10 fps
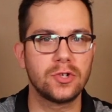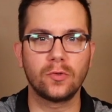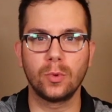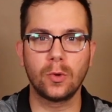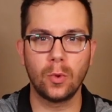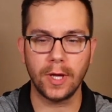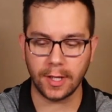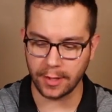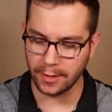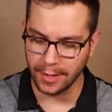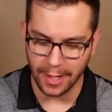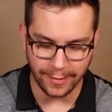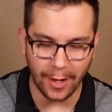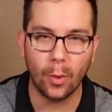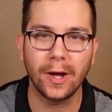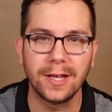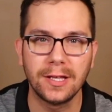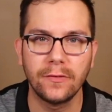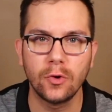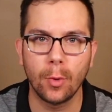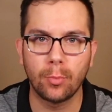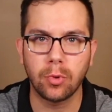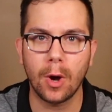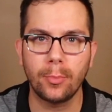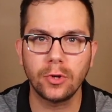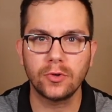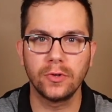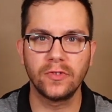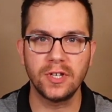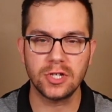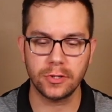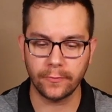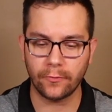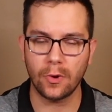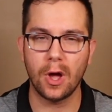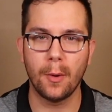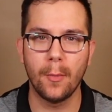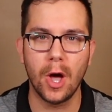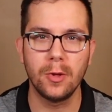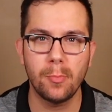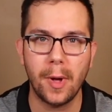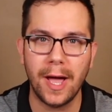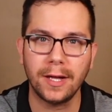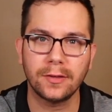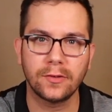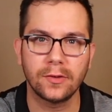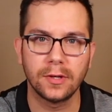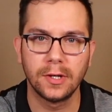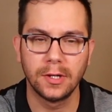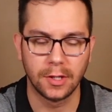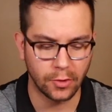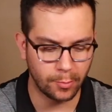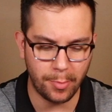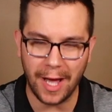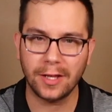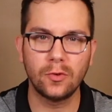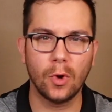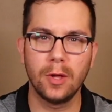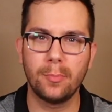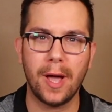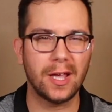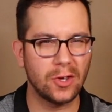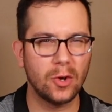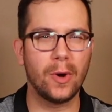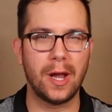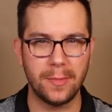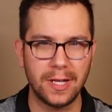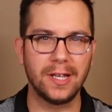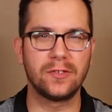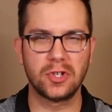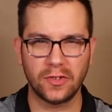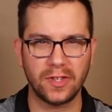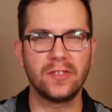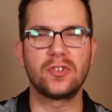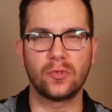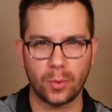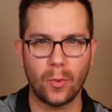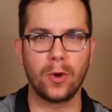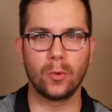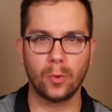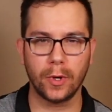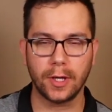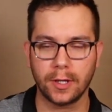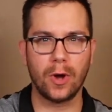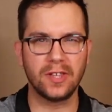just real quick. That way I can give you a proper transition from unpacked, packed to unpacked. You know what I mean? Let's just rewind real quick.